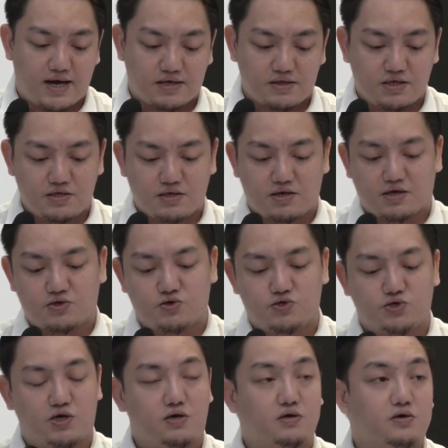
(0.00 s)
Acting Director
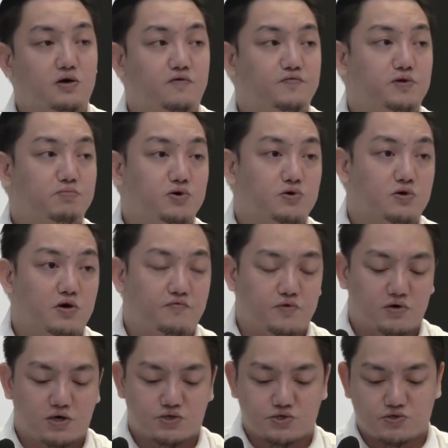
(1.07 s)
General of the Bureau of
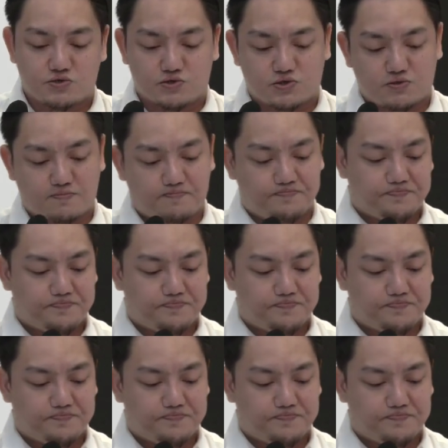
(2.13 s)
Corrections.